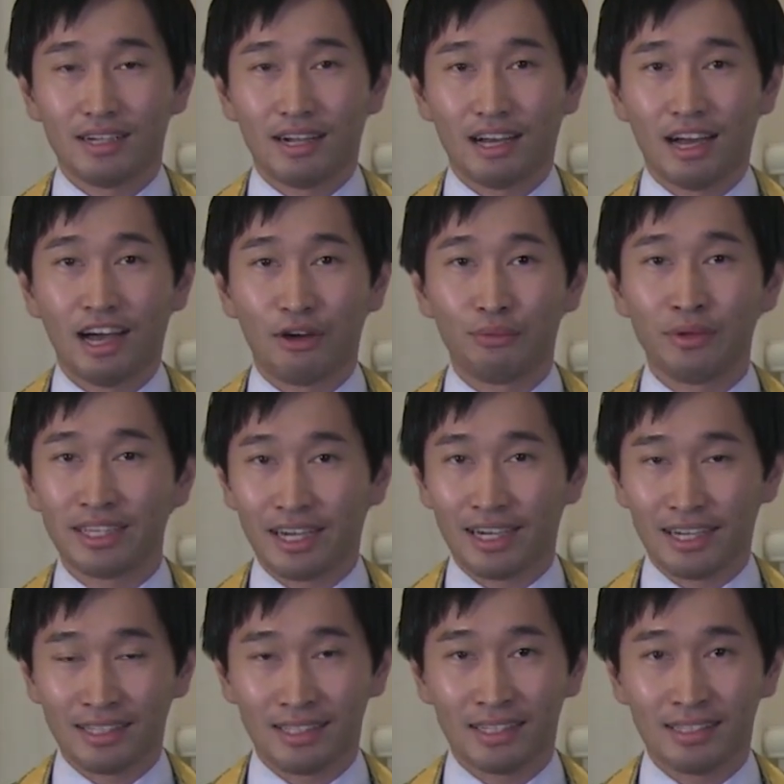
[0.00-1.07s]
uh, we can
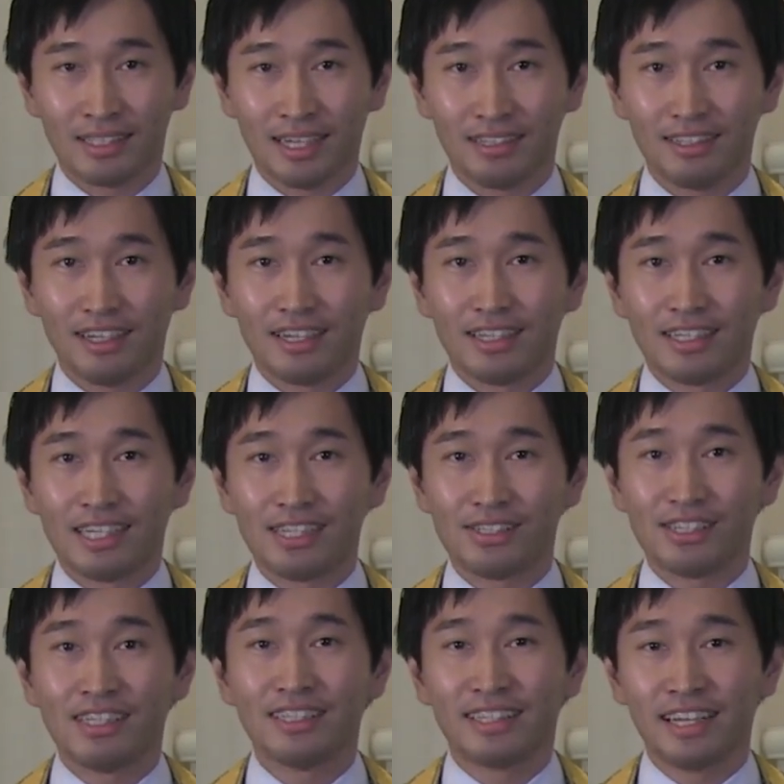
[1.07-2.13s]
understand his
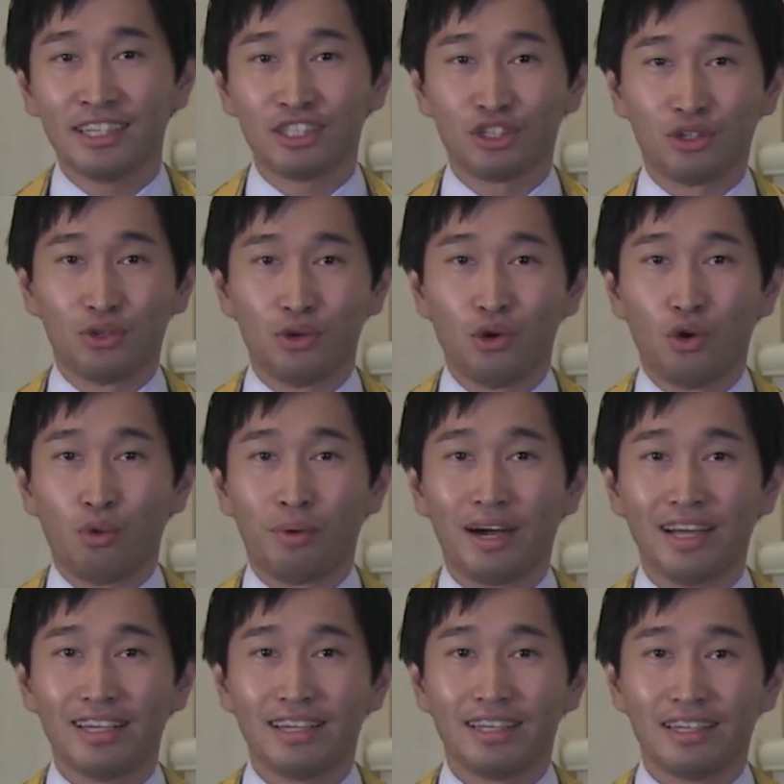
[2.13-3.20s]
intention,
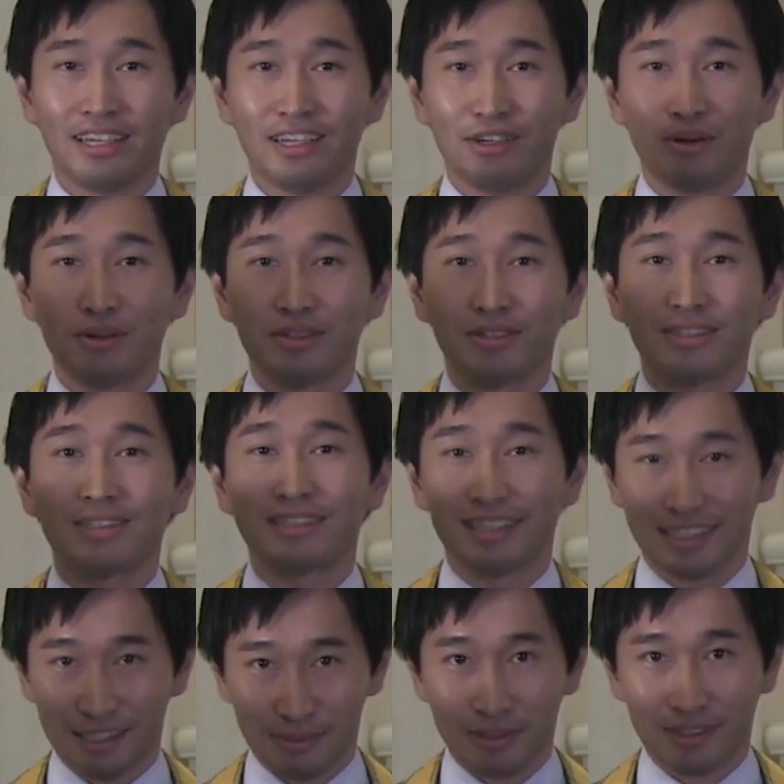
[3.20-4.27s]
why he wrote
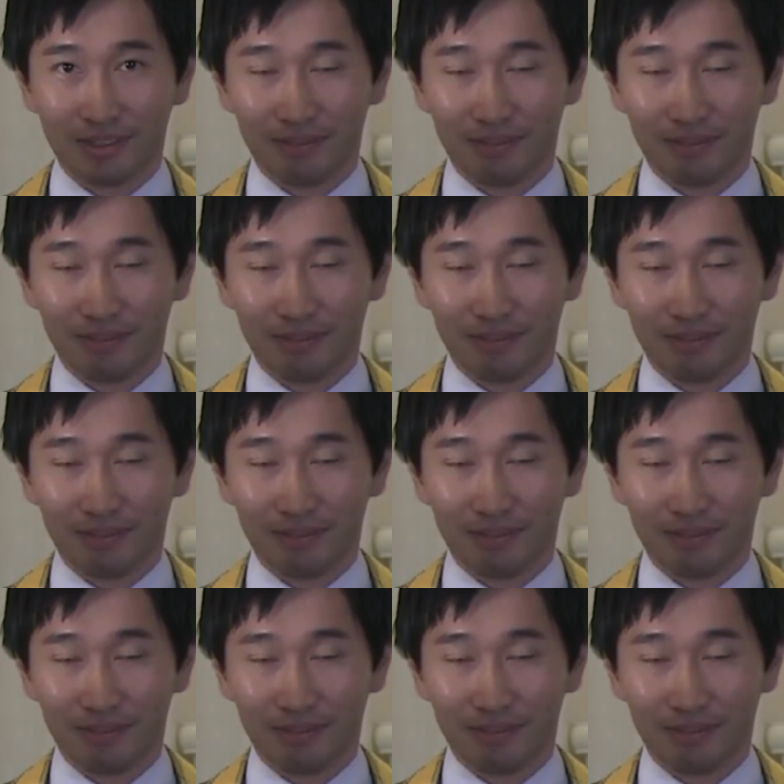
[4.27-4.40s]
this book.